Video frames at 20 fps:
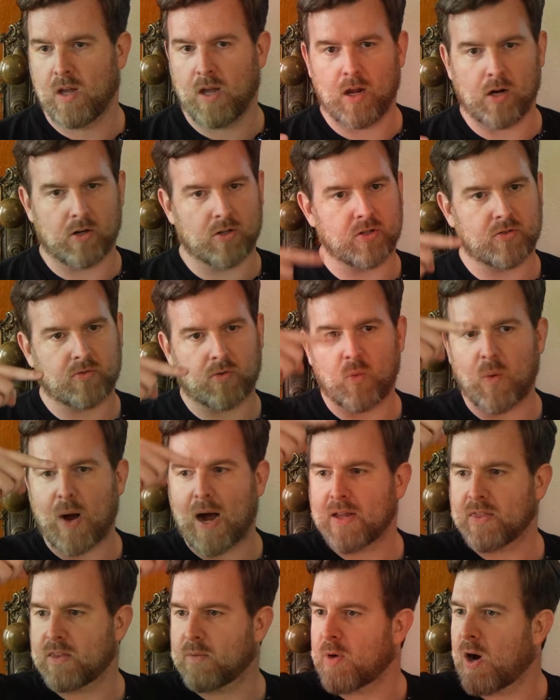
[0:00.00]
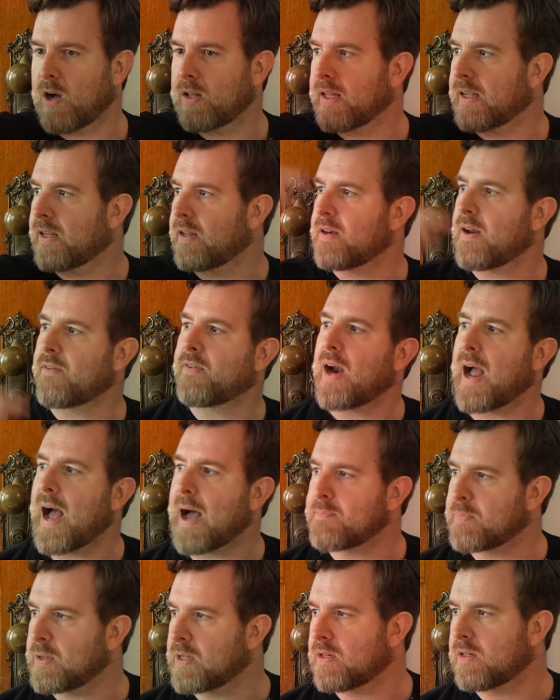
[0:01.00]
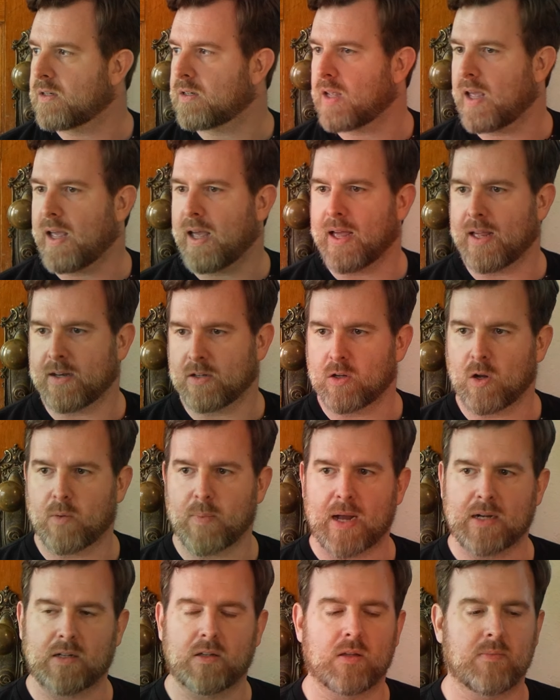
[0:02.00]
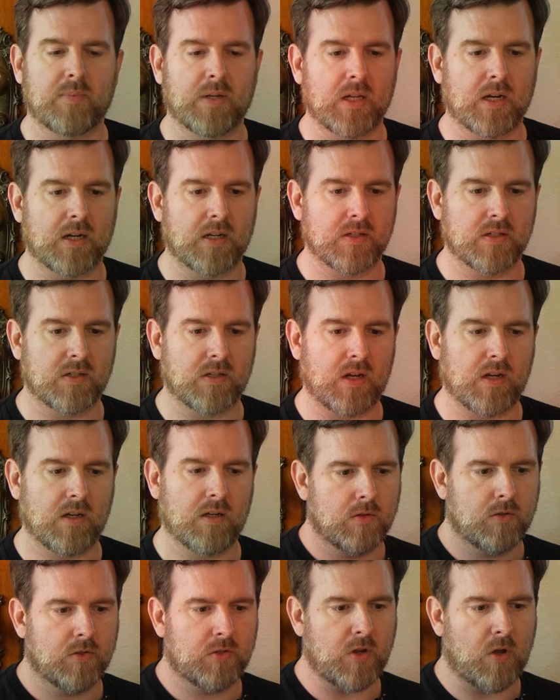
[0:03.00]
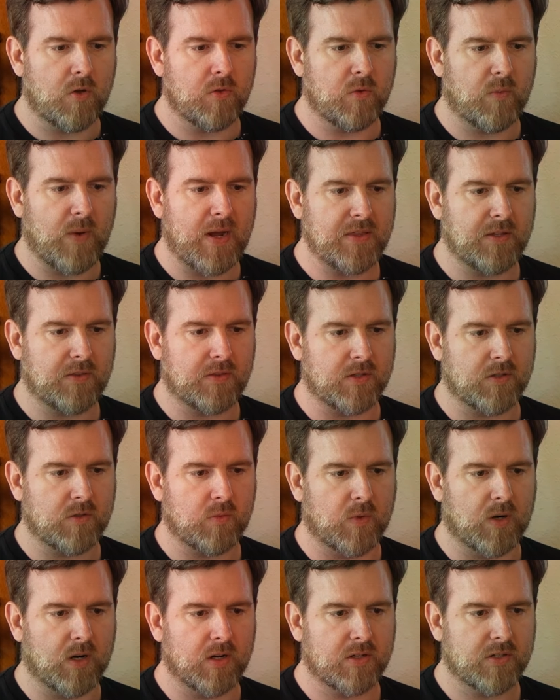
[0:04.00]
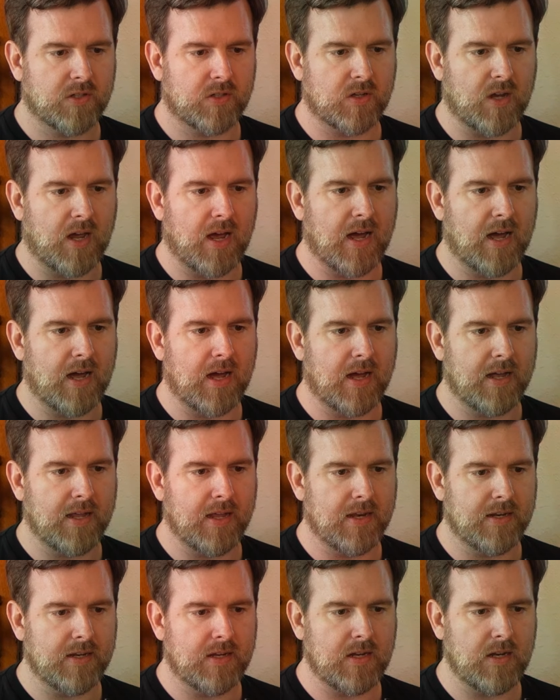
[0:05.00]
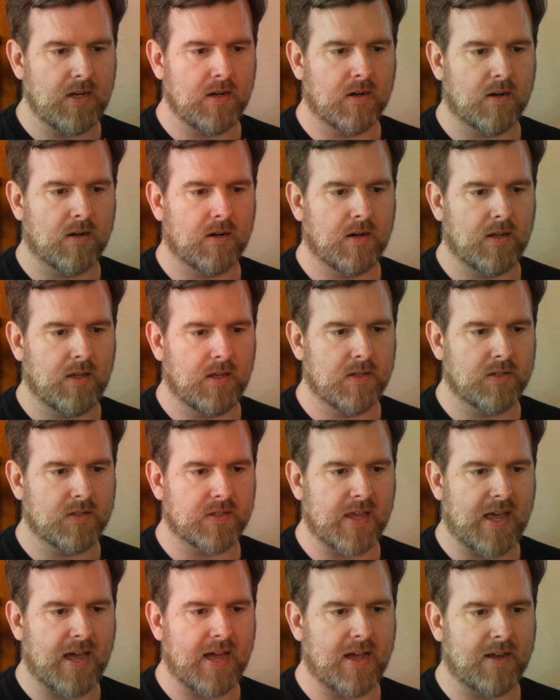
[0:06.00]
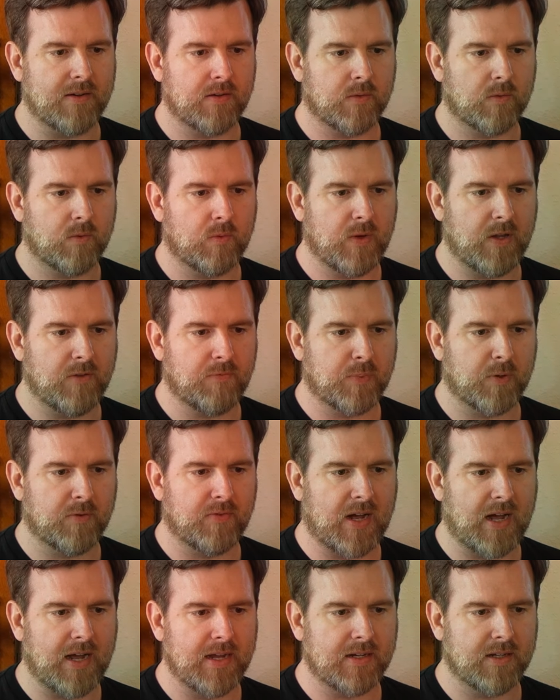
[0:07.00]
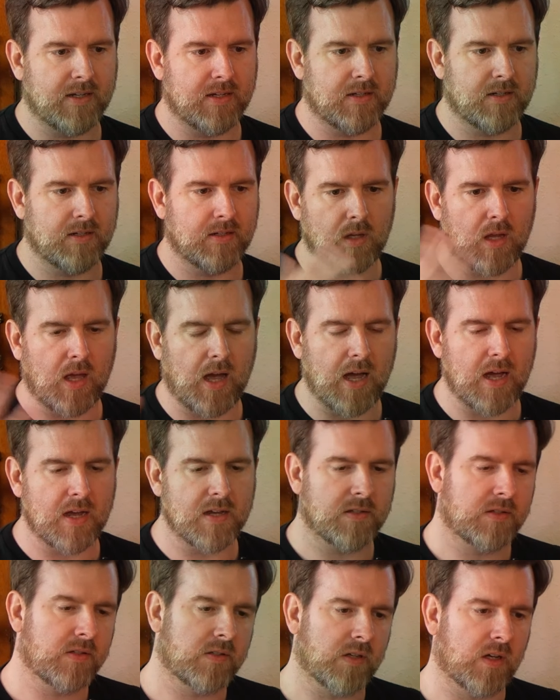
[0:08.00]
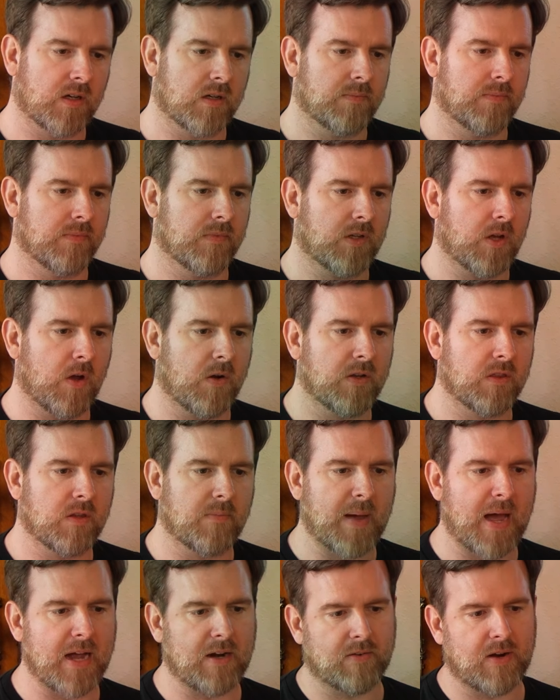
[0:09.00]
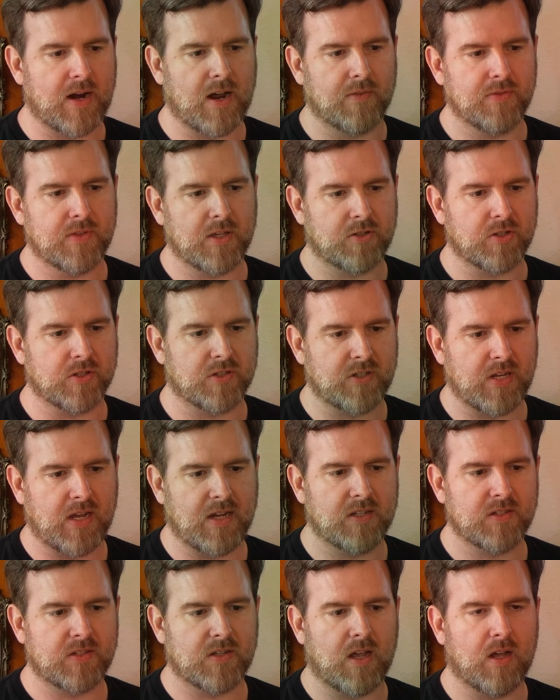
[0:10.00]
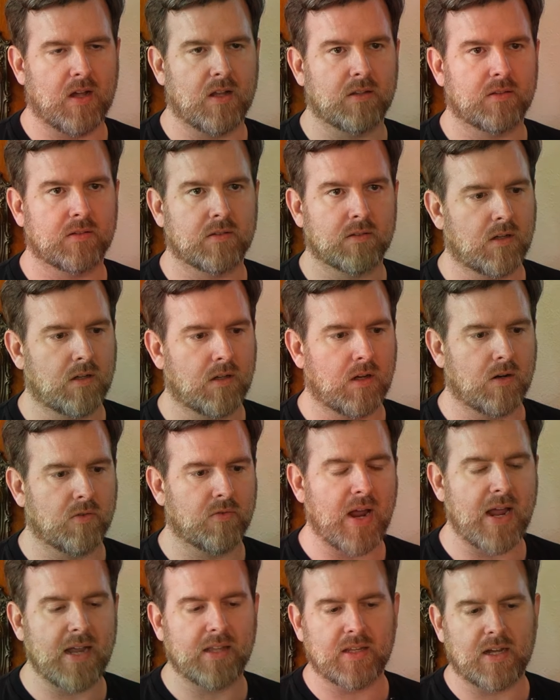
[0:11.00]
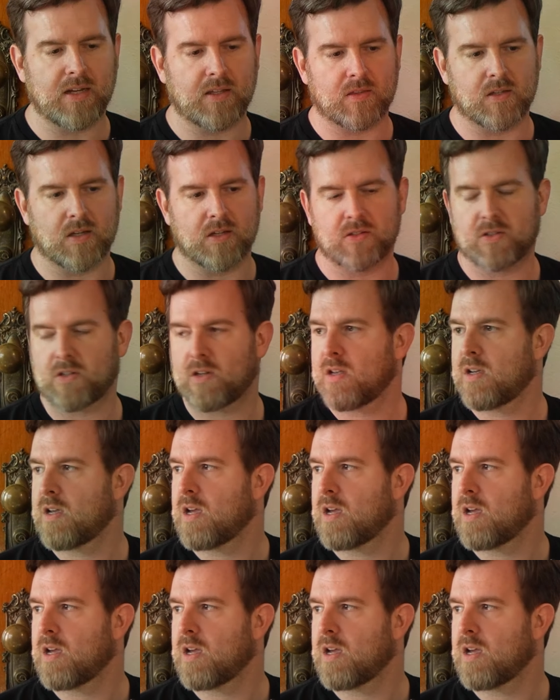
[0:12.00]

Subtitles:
it'll just rewind them all like it never happened and go back to the beginning state. So the way that this works in here is that we've provided some code in the background that just takes an array like this